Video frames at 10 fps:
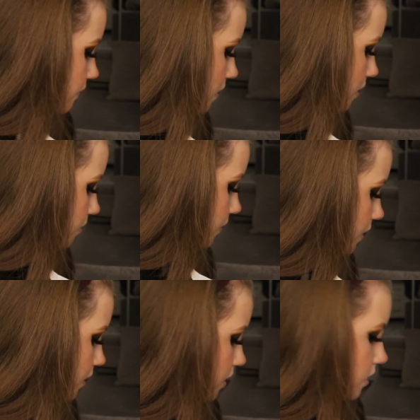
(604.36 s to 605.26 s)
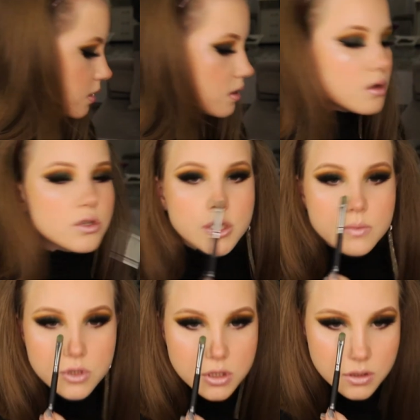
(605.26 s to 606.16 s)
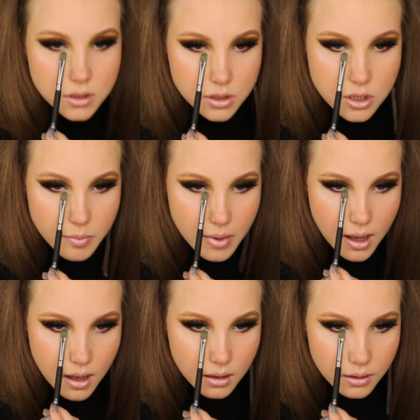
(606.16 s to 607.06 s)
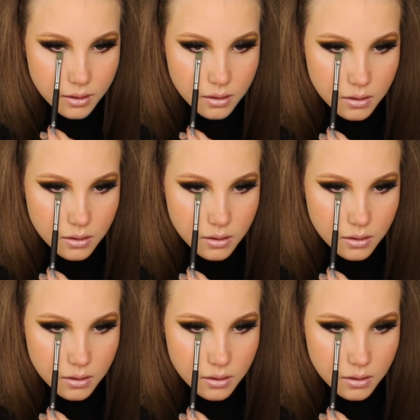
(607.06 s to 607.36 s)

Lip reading: from James Charles eyeshadow palette.